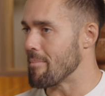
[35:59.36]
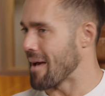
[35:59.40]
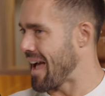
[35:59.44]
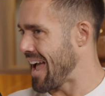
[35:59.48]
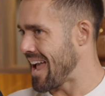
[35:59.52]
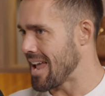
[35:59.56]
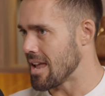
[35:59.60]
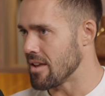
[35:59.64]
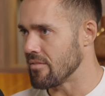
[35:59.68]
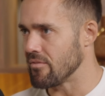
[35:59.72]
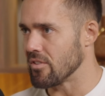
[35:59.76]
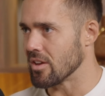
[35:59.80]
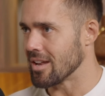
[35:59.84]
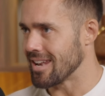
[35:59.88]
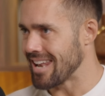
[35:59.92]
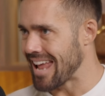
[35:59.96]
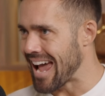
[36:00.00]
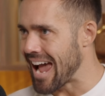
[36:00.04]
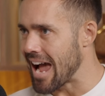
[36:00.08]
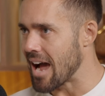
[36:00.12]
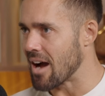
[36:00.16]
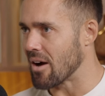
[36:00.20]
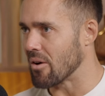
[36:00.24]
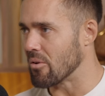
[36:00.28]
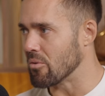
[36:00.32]
behavior
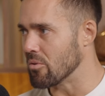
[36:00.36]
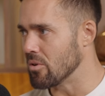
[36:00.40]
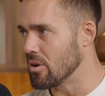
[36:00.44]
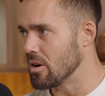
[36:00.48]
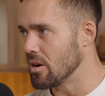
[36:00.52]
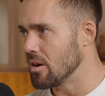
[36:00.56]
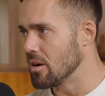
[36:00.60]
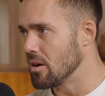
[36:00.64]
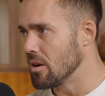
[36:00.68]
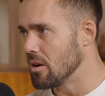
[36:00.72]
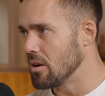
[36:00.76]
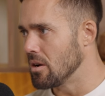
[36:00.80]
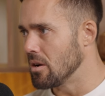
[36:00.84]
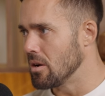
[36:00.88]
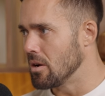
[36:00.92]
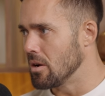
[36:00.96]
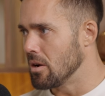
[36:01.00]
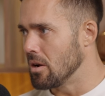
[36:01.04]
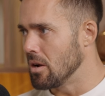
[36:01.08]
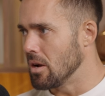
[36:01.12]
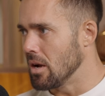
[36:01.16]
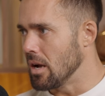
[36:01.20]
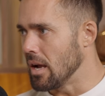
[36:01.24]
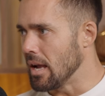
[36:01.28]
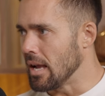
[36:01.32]
now
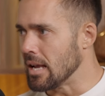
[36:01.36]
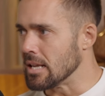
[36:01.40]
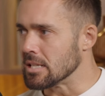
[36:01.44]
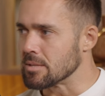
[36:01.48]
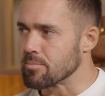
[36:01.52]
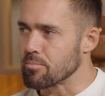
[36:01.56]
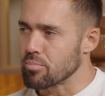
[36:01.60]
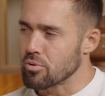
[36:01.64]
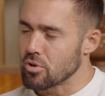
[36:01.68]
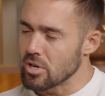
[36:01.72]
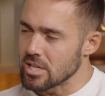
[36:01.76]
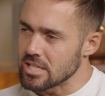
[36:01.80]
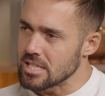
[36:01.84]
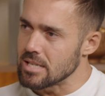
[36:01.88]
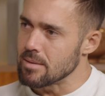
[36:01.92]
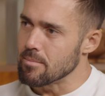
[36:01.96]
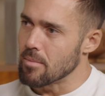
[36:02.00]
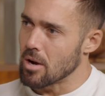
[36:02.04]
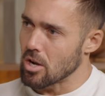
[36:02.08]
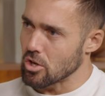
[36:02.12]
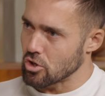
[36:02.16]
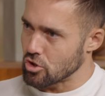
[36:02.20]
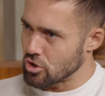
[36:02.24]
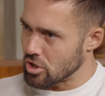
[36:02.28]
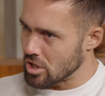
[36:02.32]
is pretty
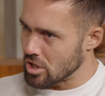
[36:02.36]
much